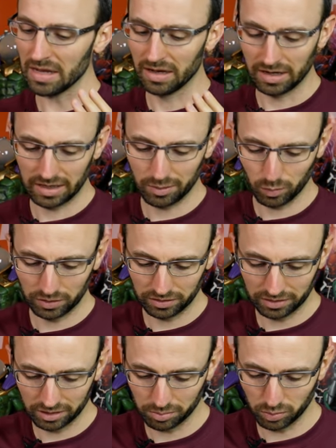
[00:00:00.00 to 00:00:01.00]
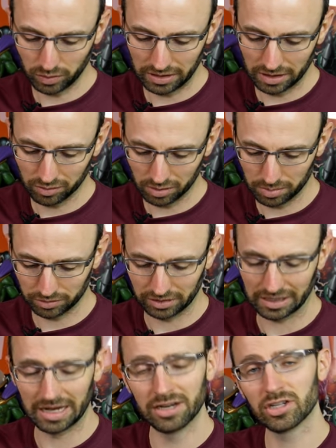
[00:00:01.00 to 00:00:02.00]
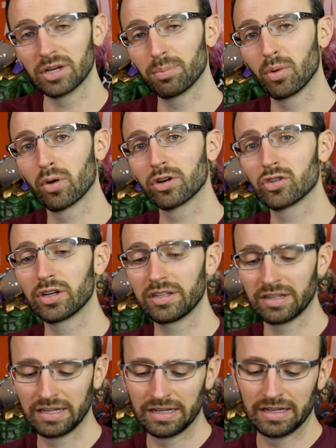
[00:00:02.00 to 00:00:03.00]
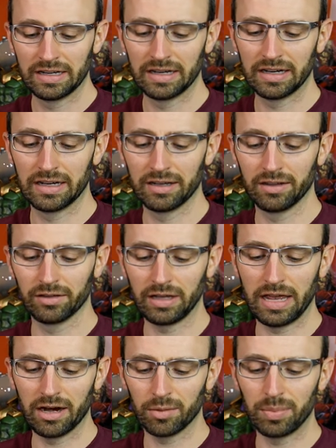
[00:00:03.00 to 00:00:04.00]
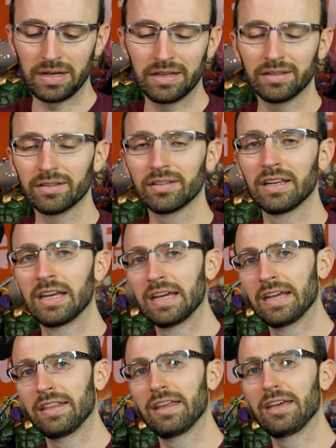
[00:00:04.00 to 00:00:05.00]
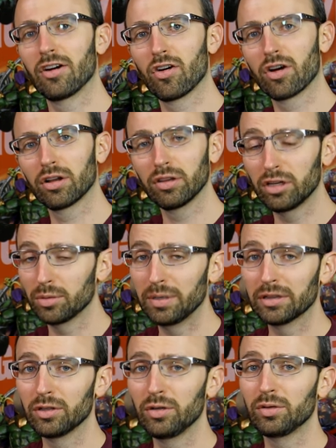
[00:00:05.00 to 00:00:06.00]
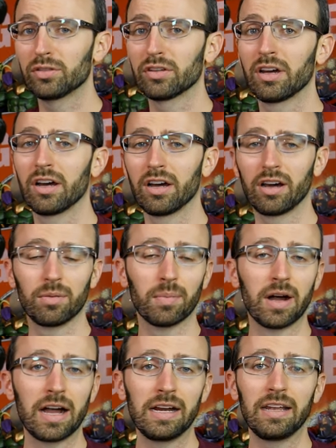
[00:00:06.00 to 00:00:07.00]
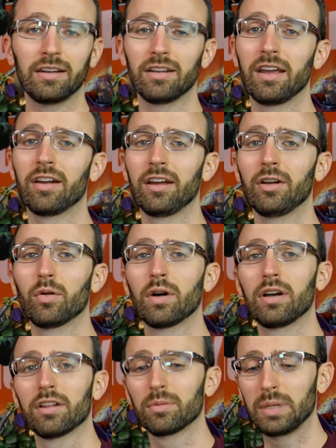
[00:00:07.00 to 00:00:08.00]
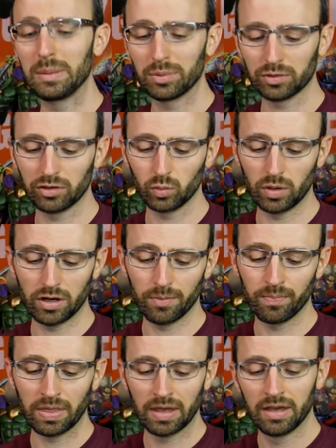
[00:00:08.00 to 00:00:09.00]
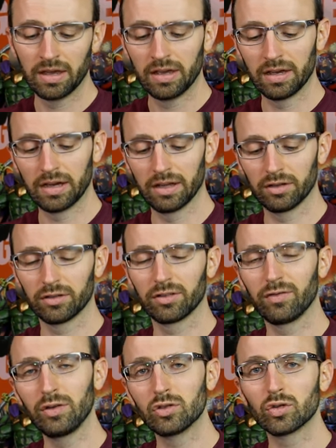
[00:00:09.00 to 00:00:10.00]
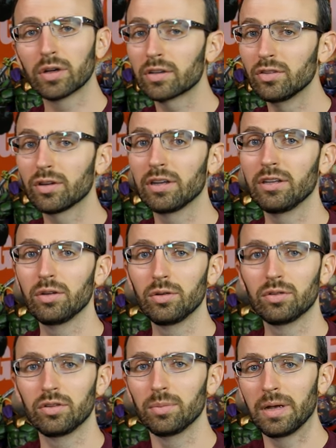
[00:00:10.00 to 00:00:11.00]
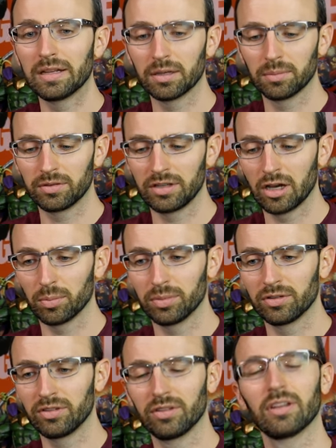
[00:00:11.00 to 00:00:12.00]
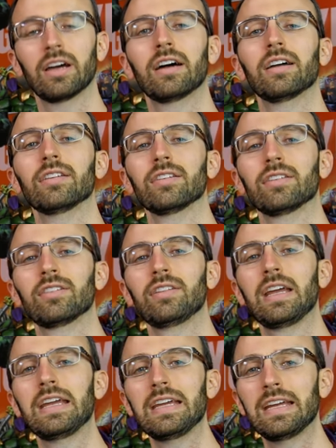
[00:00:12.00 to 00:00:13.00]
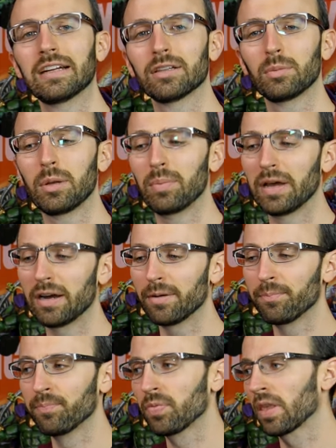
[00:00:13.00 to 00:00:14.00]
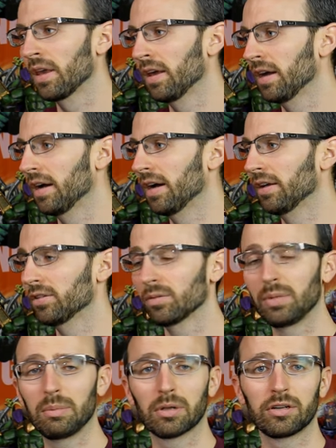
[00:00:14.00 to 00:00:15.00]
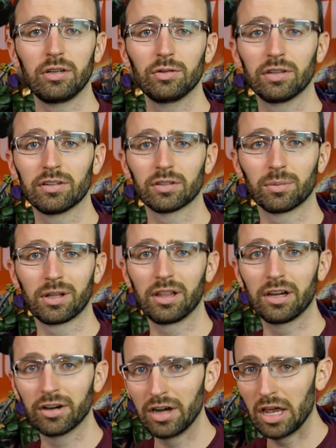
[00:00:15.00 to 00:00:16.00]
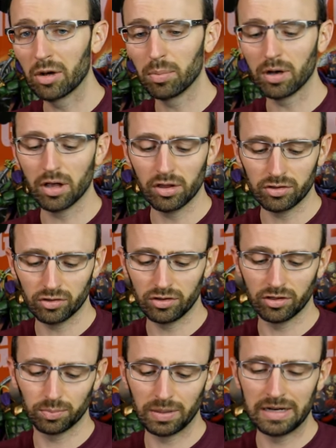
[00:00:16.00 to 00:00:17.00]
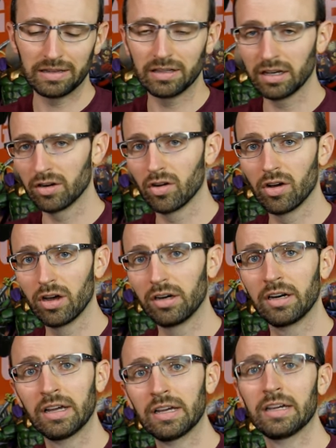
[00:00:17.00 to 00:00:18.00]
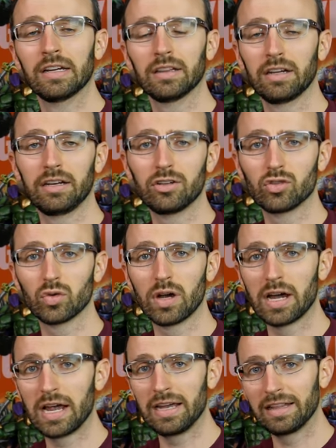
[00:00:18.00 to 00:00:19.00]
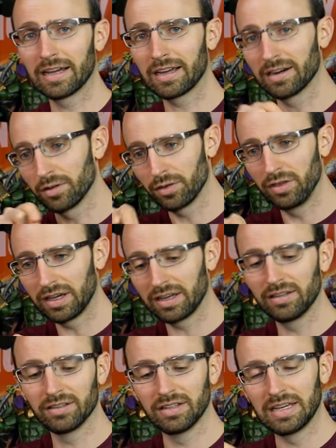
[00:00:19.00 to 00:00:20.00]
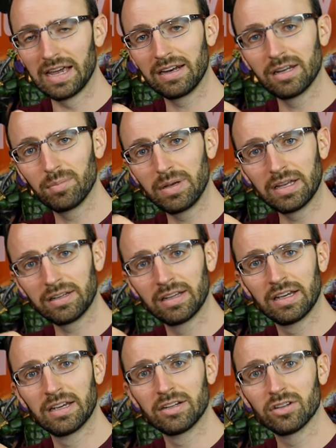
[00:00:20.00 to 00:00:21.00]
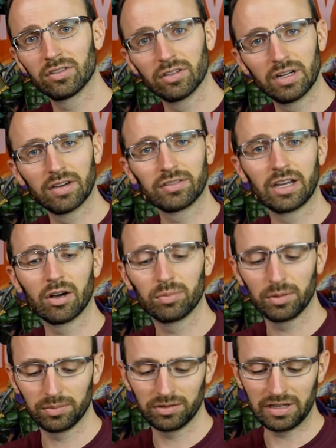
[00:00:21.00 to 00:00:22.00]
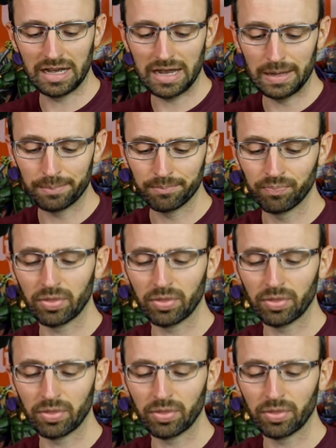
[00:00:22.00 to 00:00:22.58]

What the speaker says: One thing I'll point out about the geisha portrait, the hair pins, they are a little bit loose on mine and I know on other people's as well. There's a few tricks you can use to make them help stay in a little bit better. Some people are using some clear nail polish, so you just paint that on, let it dry, and that kind of thickens the end a bit, just enough to help them stay.